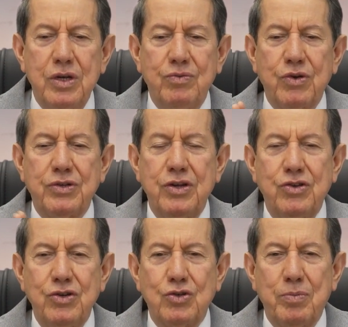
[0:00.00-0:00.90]
And you
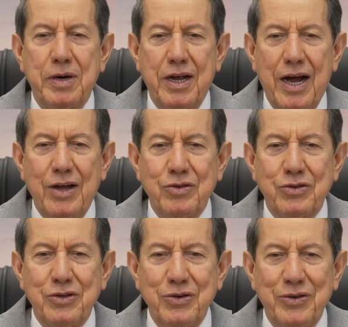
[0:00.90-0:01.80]
say, thank you,
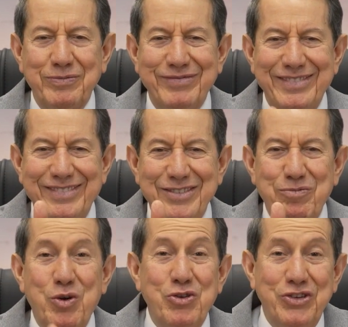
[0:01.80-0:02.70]
Lord.
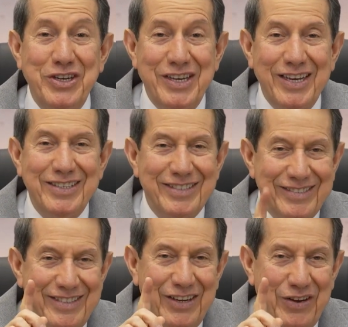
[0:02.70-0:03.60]
Have a good day and
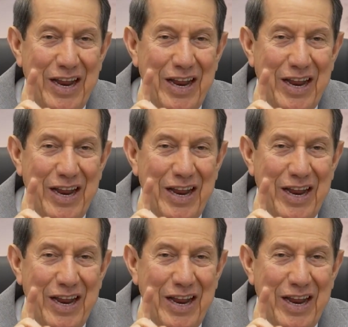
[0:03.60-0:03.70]
remain